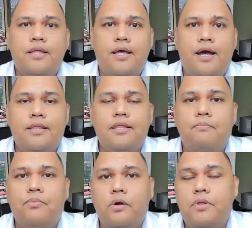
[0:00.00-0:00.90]
that
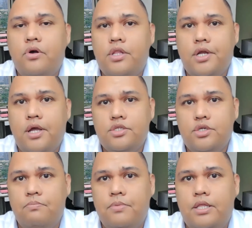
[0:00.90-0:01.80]
employment contracts
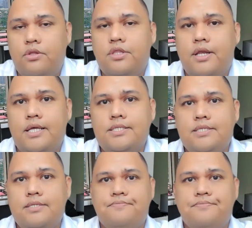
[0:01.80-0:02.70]
should be
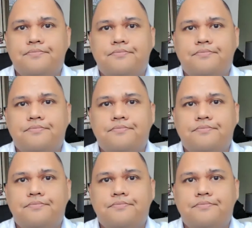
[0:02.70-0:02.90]
notarized.